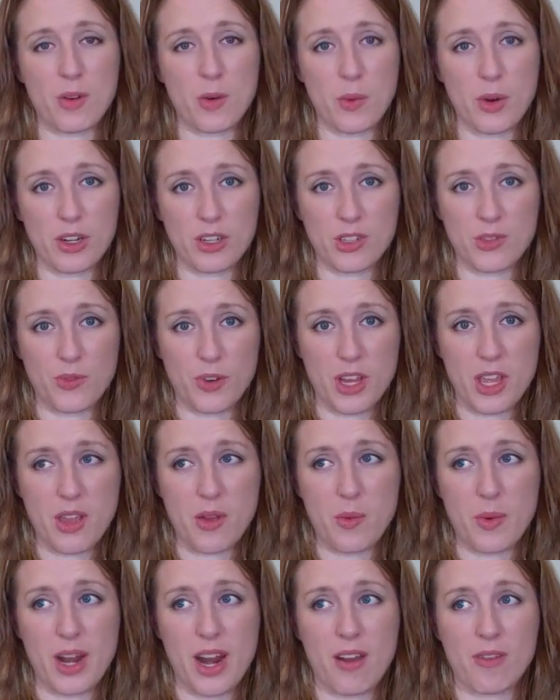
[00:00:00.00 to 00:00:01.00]
Whatever
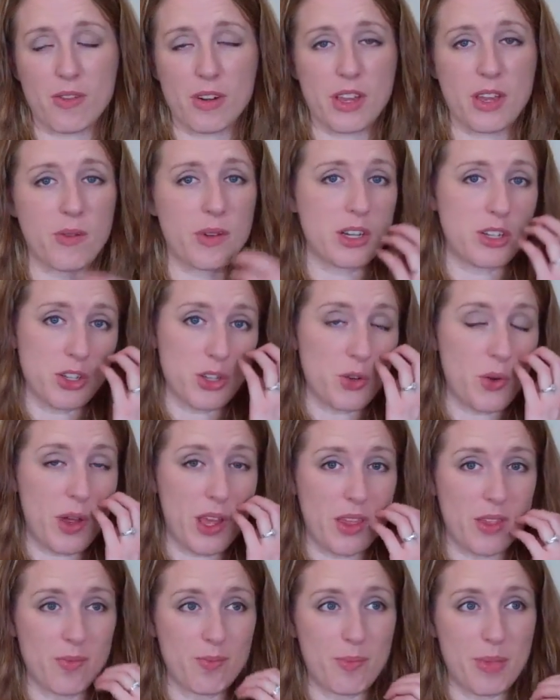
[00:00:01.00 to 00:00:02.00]
works for you, whatever
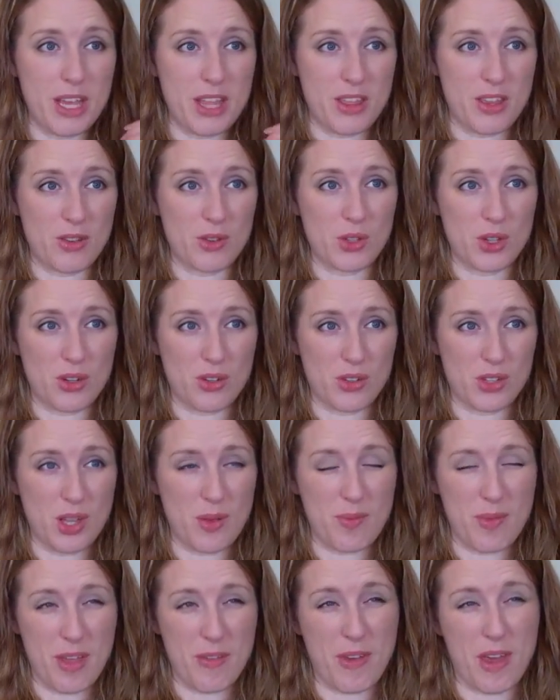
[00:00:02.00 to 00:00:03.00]
you enjoy, but
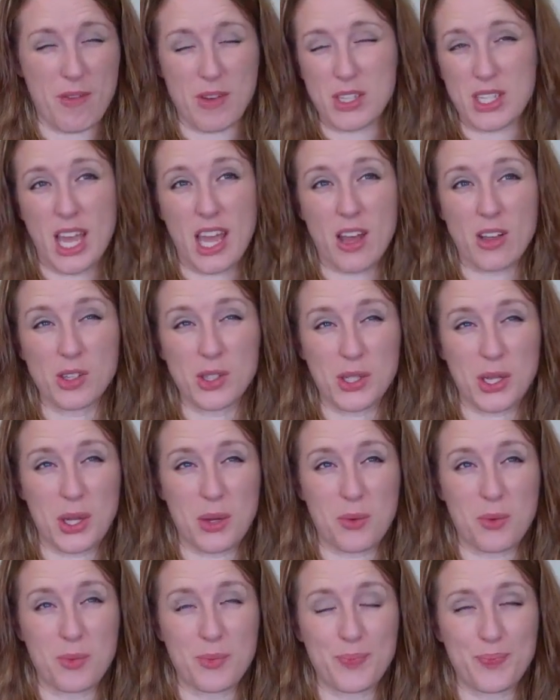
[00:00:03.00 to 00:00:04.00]
those are some of my favorites.
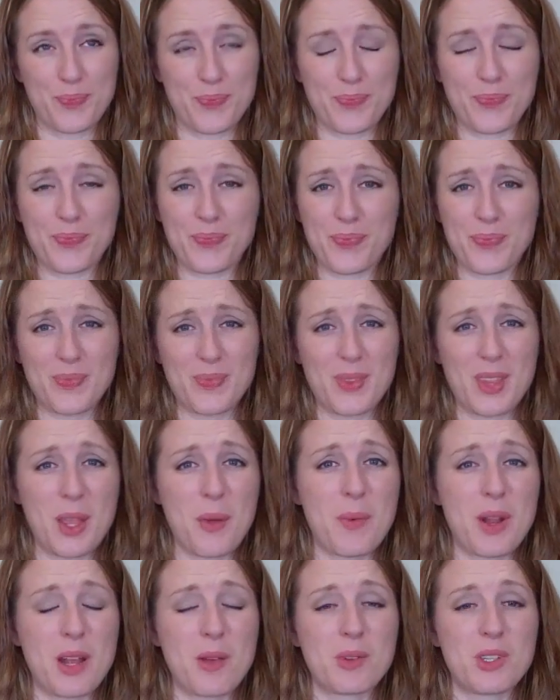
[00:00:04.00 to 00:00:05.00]
I also,
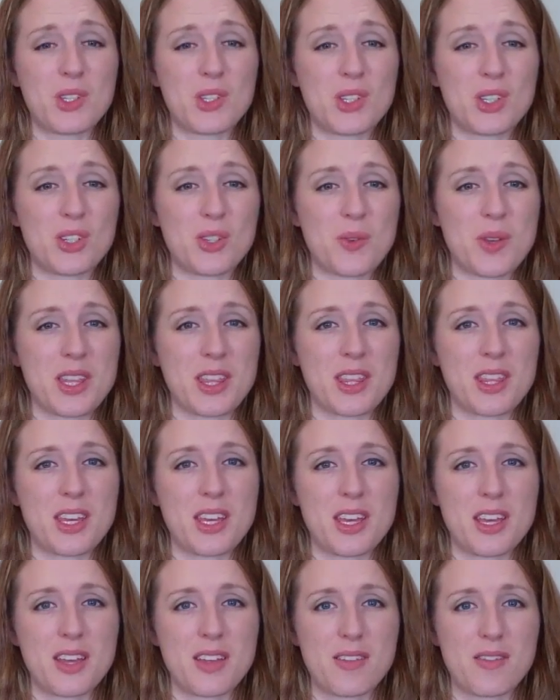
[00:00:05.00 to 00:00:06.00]
when I was still
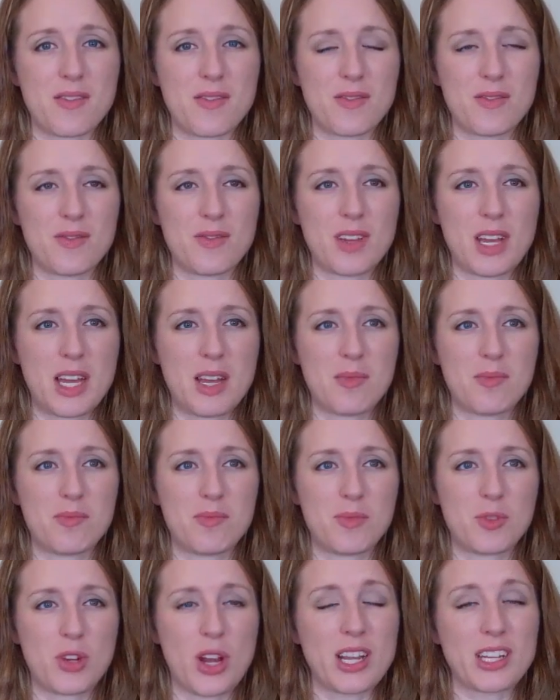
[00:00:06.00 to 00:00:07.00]
doing the
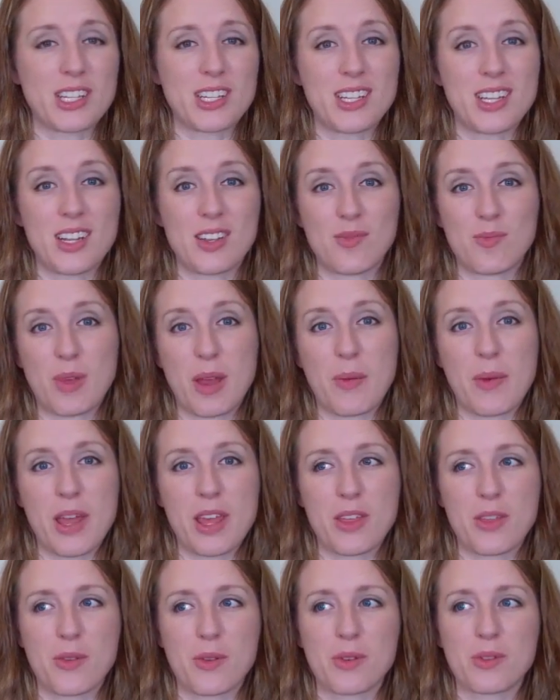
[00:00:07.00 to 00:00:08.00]
trying to
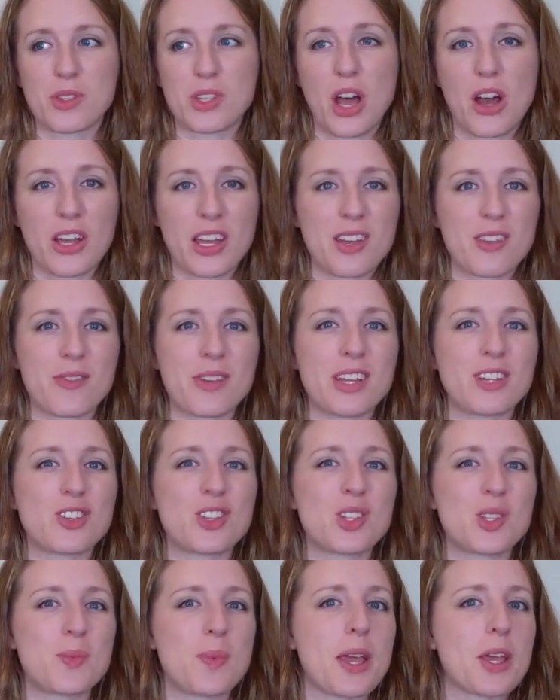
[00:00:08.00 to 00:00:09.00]
knit my way through
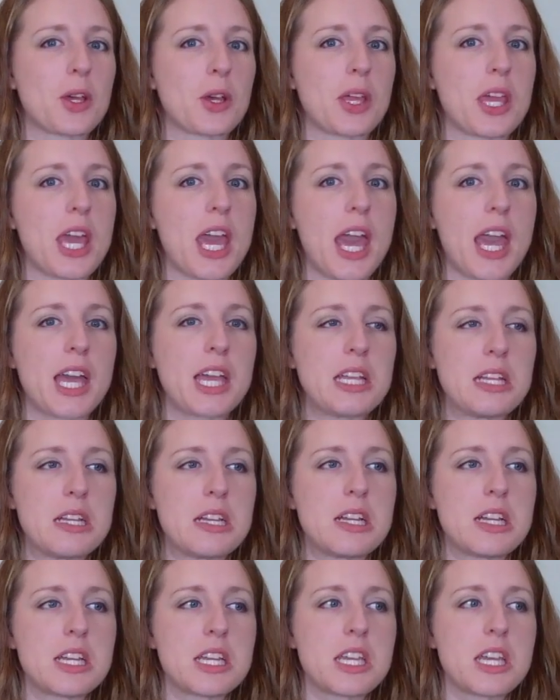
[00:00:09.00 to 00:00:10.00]
Sock Innovations by
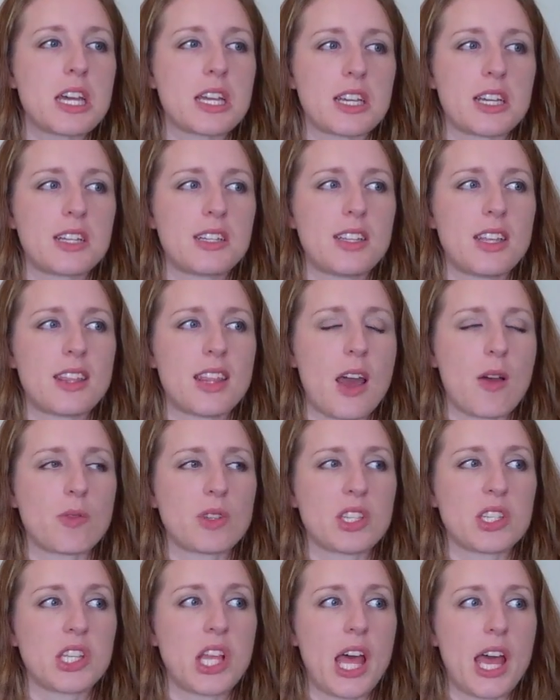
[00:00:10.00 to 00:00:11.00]
Cookie A, yeah, kind
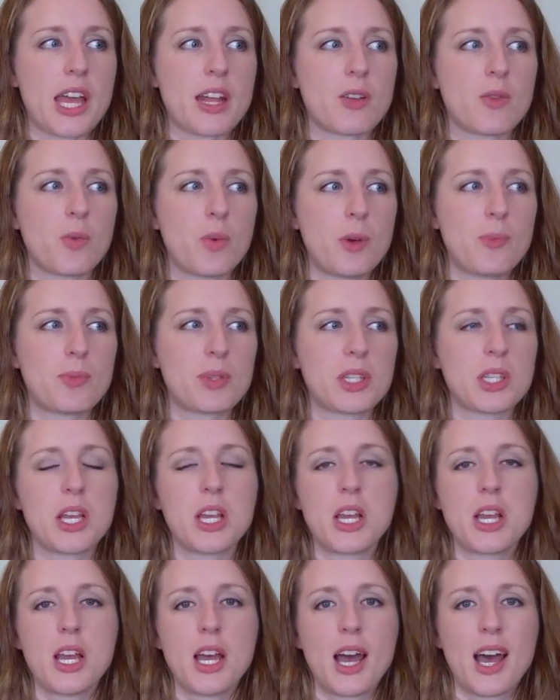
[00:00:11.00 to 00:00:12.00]
of let that one slide.
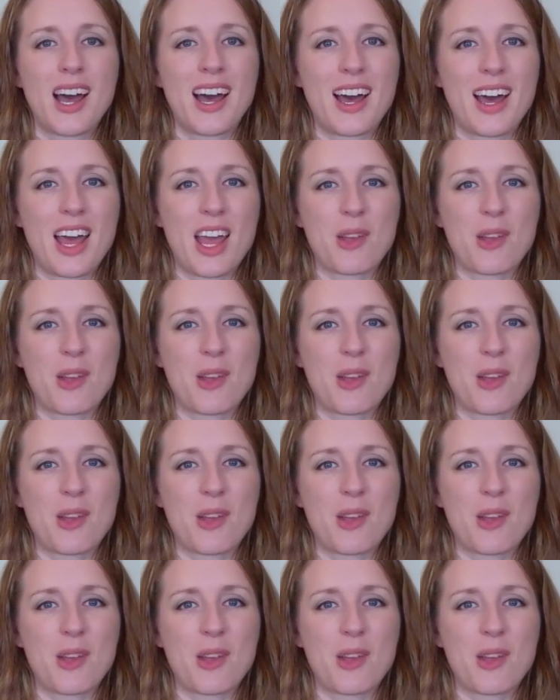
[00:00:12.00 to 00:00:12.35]
Whoops.